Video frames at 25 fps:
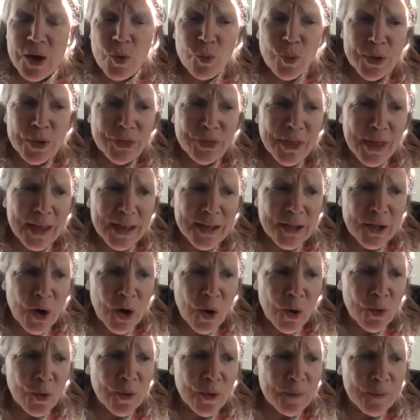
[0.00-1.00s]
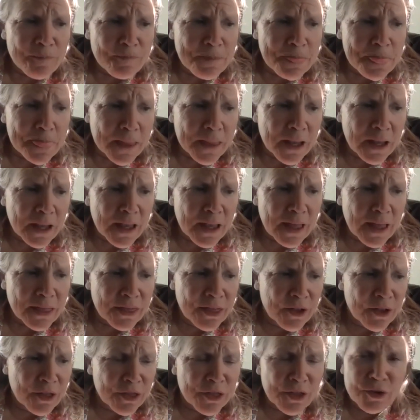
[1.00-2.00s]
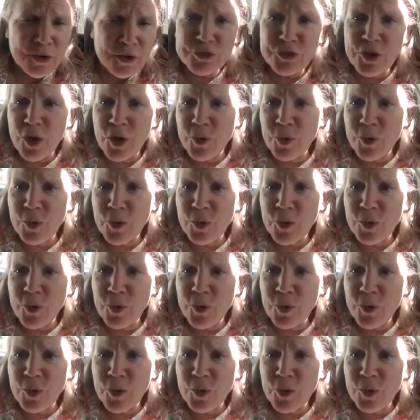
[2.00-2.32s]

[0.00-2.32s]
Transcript: With there's